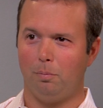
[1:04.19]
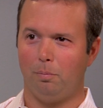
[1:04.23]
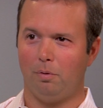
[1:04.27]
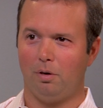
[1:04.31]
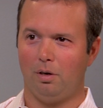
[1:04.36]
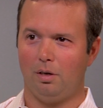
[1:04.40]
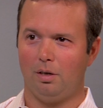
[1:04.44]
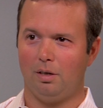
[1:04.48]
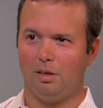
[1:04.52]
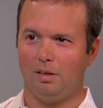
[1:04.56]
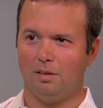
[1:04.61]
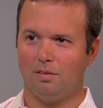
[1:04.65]

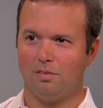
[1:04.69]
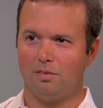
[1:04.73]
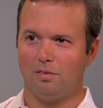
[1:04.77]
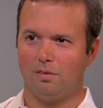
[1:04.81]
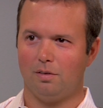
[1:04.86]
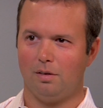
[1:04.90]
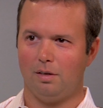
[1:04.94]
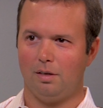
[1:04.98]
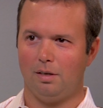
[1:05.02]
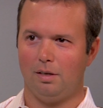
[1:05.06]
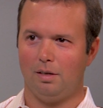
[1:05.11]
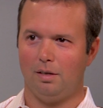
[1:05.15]

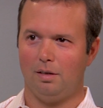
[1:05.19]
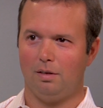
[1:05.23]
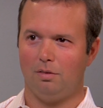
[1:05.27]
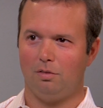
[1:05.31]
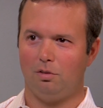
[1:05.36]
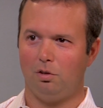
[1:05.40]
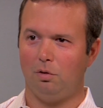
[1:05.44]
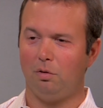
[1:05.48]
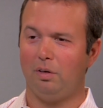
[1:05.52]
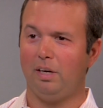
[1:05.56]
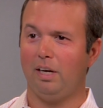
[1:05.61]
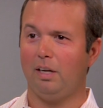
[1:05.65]
Bronze,
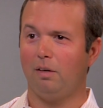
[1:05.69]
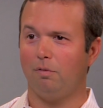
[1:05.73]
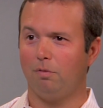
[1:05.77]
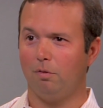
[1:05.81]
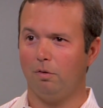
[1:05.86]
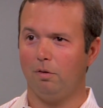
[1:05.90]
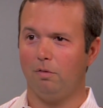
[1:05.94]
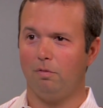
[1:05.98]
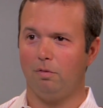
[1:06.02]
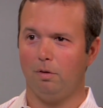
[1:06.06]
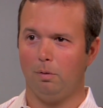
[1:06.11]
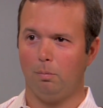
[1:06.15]
2
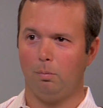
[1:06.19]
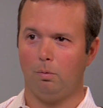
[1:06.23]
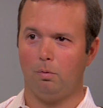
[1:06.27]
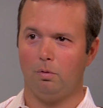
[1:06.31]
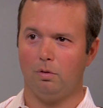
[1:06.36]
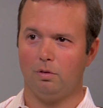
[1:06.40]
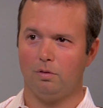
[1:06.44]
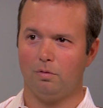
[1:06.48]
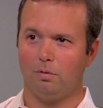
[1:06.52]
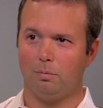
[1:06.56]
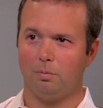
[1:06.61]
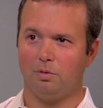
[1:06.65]
California Film
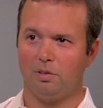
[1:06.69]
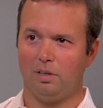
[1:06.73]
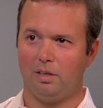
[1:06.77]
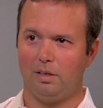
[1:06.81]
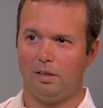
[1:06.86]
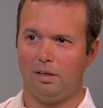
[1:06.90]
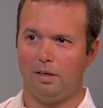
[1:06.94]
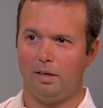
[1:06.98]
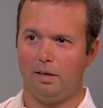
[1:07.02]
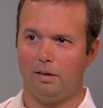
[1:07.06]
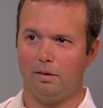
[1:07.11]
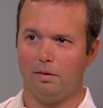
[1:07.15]
Awards from San
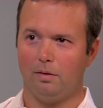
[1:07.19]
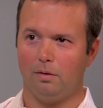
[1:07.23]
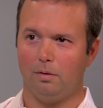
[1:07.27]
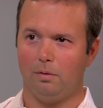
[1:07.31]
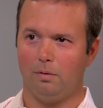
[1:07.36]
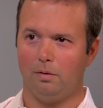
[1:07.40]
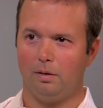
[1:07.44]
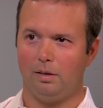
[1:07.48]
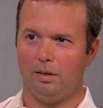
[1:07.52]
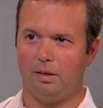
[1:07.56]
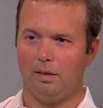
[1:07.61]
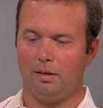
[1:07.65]

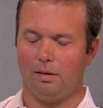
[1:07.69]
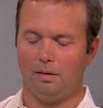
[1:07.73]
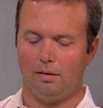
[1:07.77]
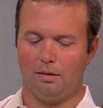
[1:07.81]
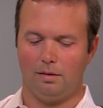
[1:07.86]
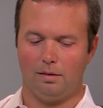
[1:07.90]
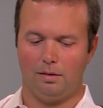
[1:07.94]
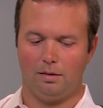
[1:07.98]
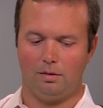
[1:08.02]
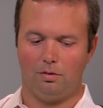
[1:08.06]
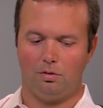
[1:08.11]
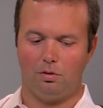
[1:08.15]
Diego, and
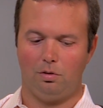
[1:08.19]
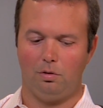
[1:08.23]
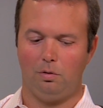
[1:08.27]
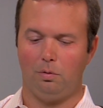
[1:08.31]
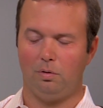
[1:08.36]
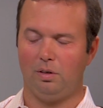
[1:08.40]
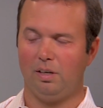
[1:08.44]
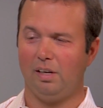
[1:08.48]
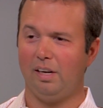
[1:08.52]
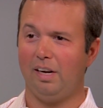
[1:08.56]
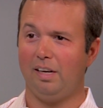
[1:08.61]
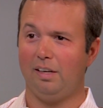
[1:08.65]

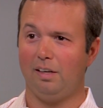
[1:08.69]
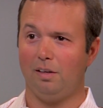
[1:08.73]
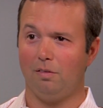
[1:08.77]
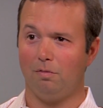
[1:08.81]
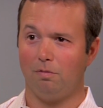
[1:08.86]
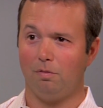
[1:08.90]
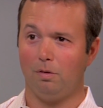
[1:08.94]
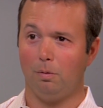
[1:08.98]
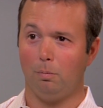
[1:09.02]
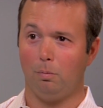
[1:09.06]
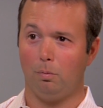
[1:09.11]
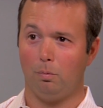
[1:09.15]
2 Canadian
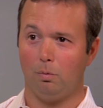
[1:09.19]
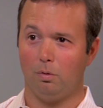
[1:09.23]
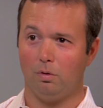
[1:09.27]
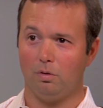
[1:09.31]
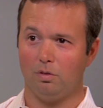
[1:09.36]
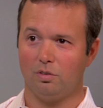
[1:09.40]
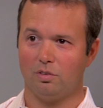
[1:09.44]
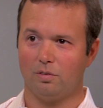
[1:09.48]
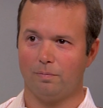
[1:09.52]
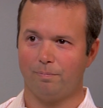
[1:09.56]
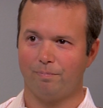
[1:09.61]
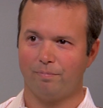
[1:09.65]
Film
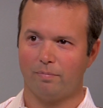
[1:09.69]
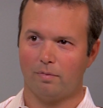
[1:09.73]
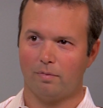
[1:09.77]
Awards.